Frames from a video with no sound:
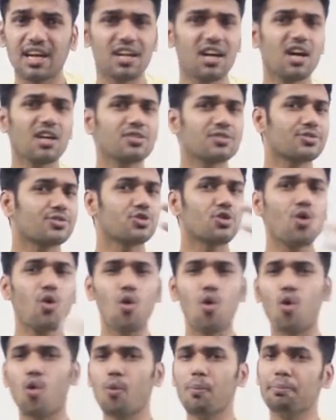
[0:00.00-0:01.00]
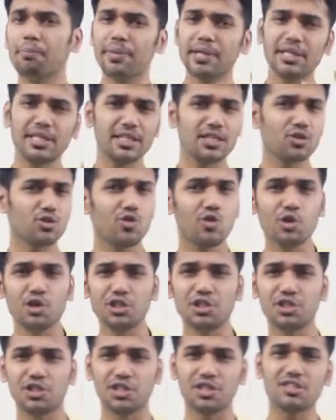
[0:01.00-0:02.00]
There are so many
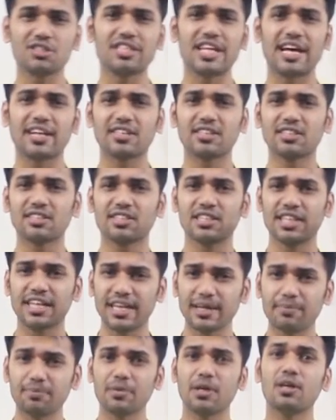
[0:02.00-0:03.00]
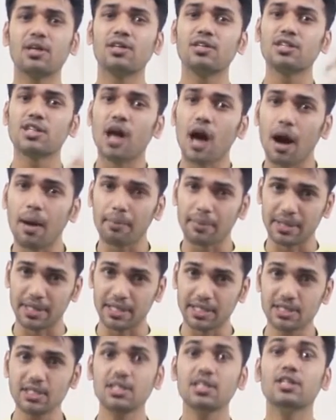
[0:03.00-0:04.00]
questions that keep
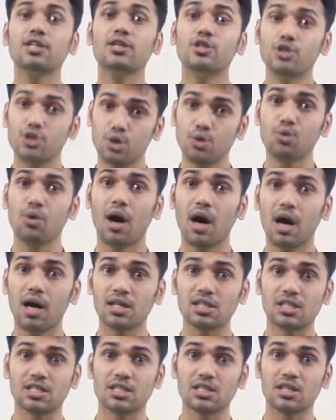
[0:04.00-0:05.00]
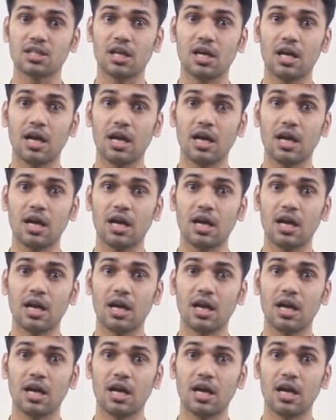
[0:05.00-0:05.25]
coming to us,